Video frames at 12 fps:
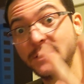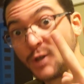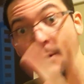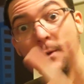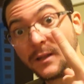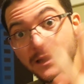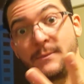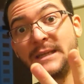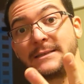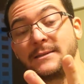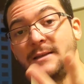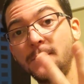double
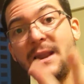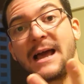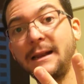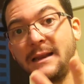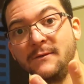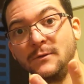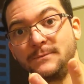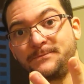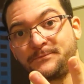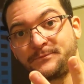limit the black level.